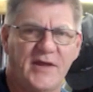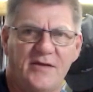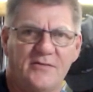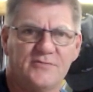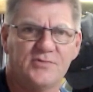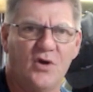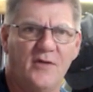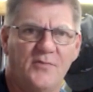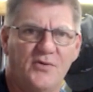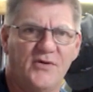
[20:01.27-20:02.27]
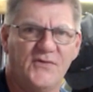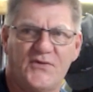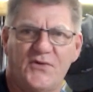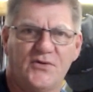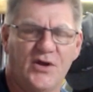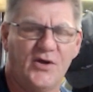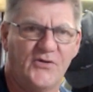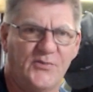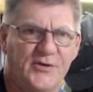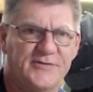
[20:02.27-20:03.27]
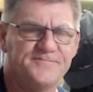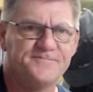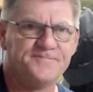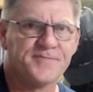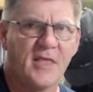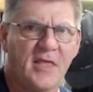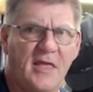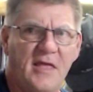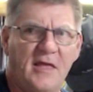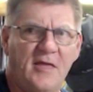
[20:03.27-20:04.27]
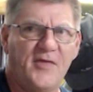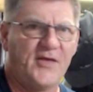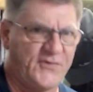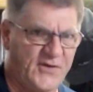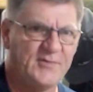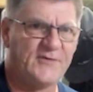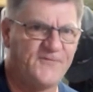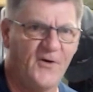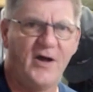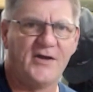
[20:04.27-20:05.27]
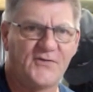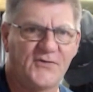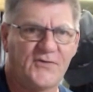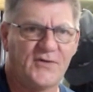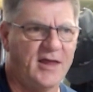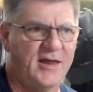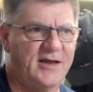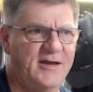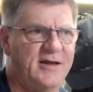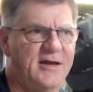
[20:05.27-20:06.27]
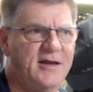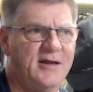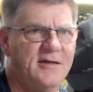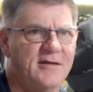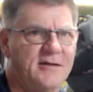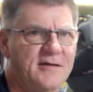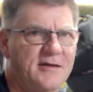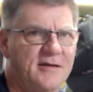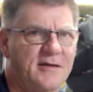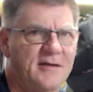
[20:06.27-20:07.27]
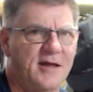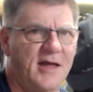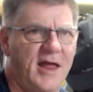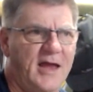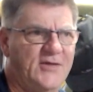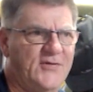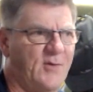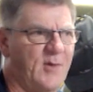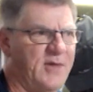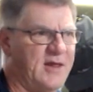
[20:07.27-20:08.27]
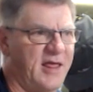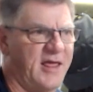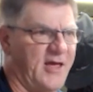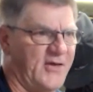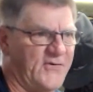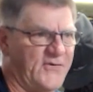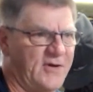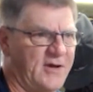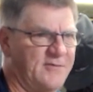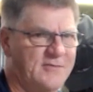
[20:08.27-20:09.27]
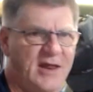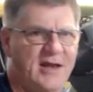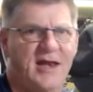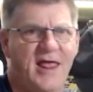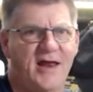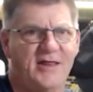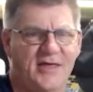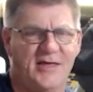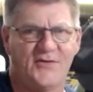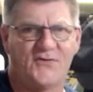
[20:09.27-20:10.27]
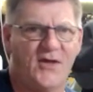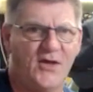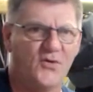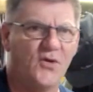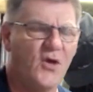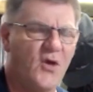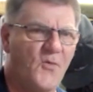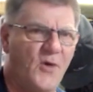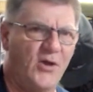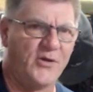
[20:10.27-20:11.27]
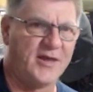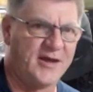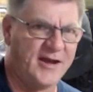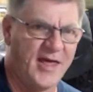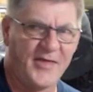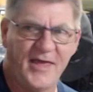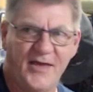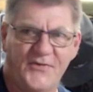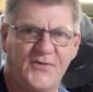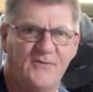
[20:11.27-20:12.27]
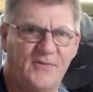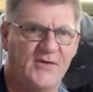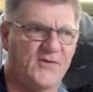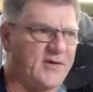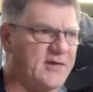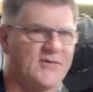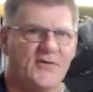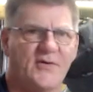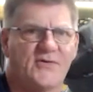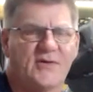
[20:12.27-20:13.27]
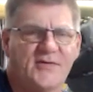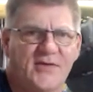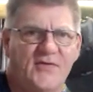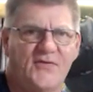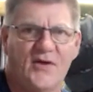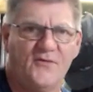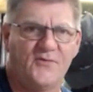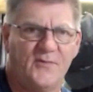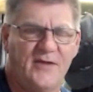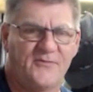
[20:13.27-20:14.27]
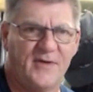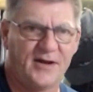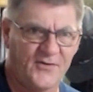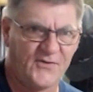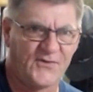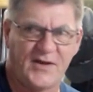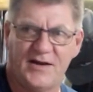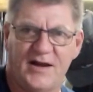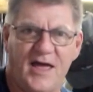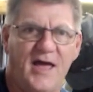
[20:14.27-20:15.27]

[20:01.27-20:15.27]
our 9 boys, 2 girls, but they seem to find us, and anytime I'm in the house, I'm then out of the house. So we're looking at another house eventually, as long as it doesn't get sold from out from under us. And